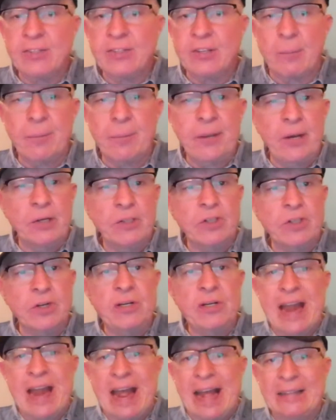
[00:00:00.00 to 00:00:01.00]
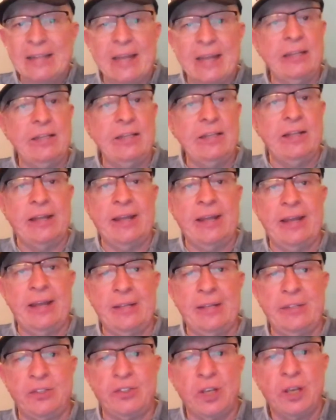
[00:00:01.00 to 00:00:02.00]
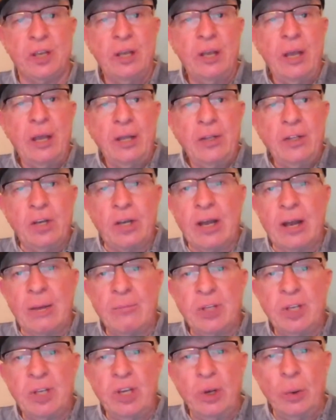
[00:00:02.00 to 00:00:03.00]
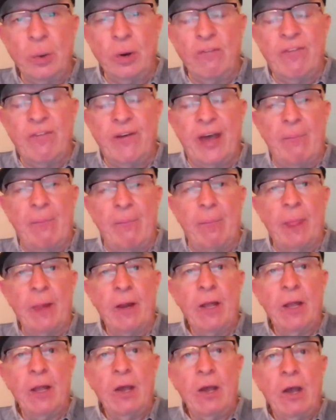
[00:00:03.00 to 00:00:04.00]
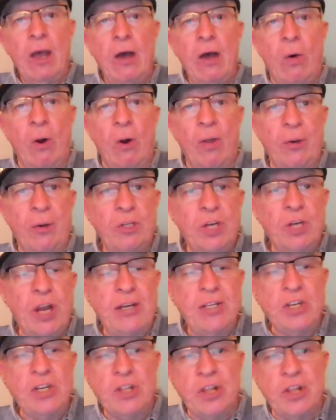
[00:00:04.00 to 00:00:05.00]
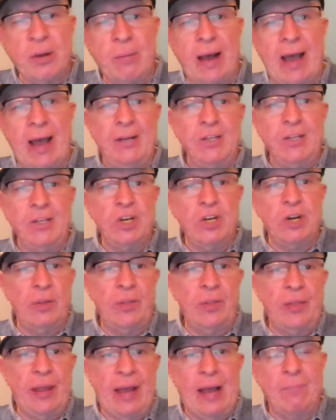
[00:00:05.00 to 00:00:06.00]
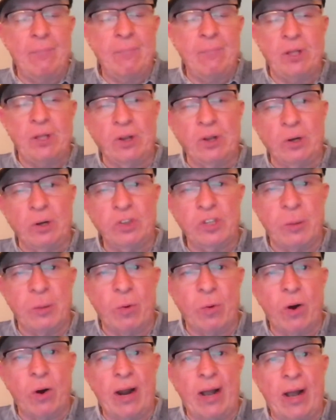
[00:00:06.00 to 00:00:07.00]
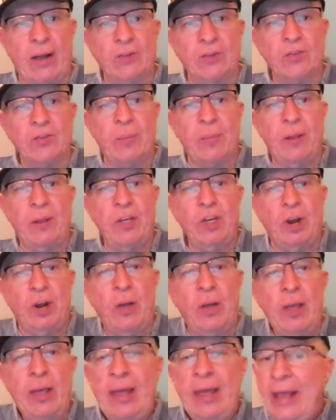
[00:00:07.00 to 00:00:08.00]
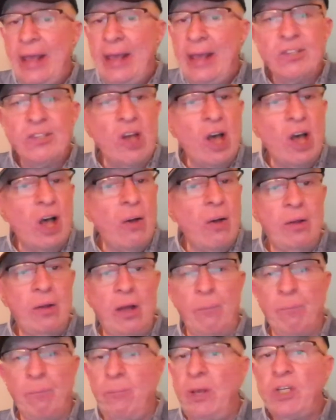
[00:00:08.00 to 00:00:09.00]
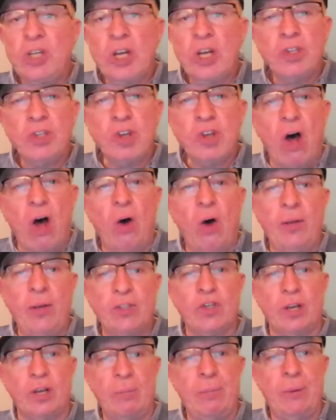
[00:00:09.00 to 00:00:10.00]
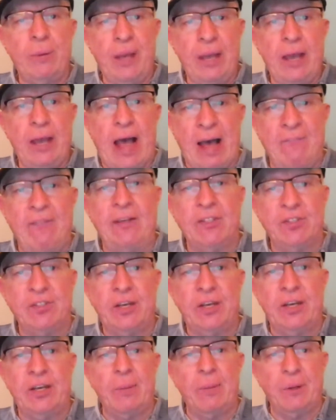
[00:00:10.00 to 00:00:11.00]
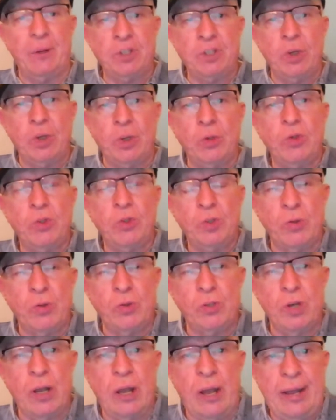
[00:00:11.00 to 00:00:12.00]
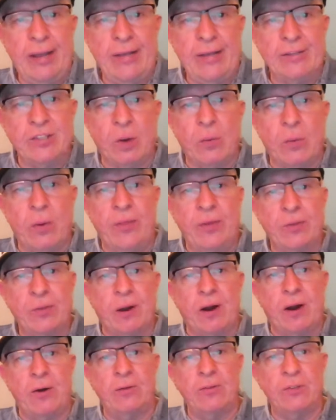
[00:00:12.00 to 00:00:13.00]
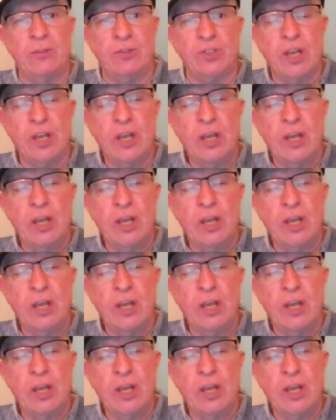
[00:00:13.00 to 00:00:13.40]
couple of years, they're not getting the kids to come to U of M, or they're changing their minds, you know, and they opt and go somewhere else. I mean, you know, Michigan's always going to be obviously number 2 to Izzo and the Spartans